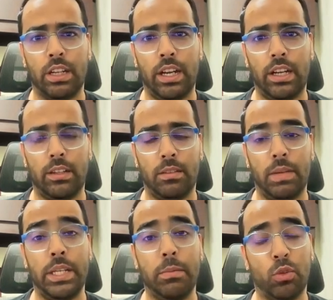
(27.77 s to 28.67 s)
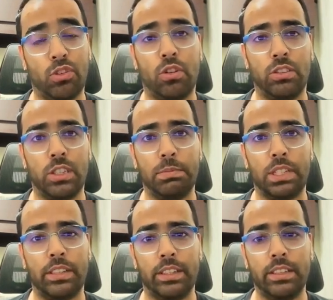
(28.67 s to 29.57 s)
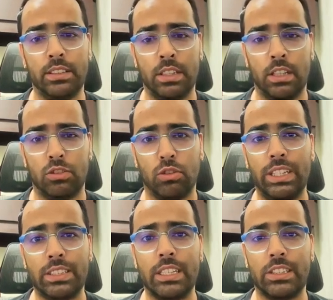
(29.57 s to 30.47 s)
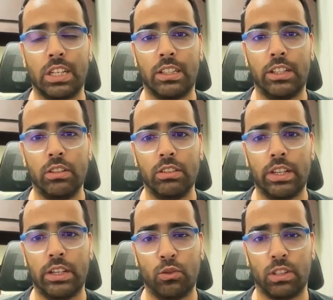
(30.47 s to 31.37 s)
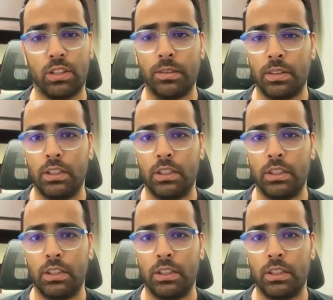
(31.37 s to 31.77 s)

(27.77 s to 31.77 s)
and many more concepts like this. So let's get started on ThreadLocal.